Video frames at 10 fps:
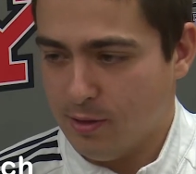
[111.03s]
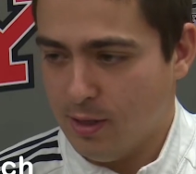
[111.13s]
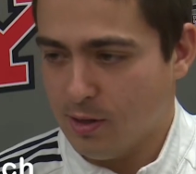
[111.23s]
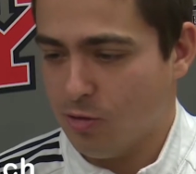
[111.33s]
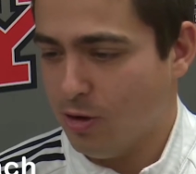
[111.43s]
He
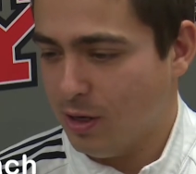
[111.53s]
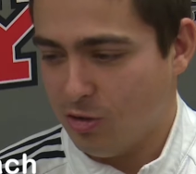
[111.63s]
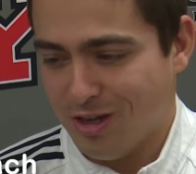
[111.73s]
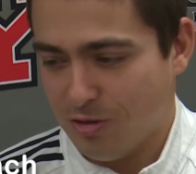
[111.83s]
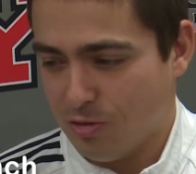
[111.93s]
doesn't try to
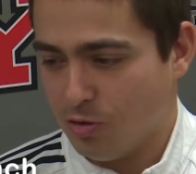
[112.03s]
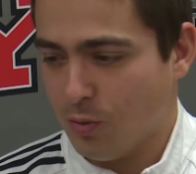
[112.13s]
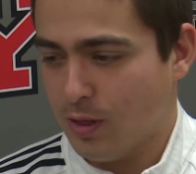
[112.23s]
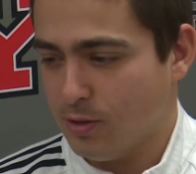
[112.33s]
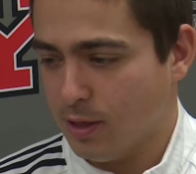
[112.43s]
change the
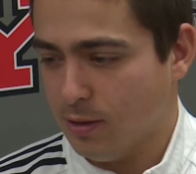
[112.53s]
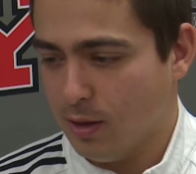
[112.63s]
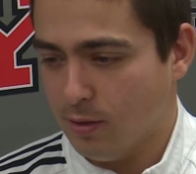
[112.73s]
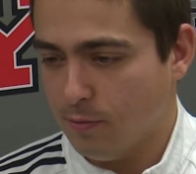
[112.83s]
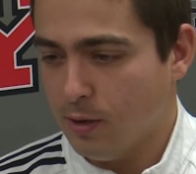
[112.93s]
swings like a
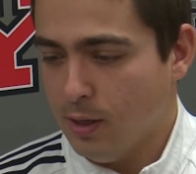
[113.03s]
lot of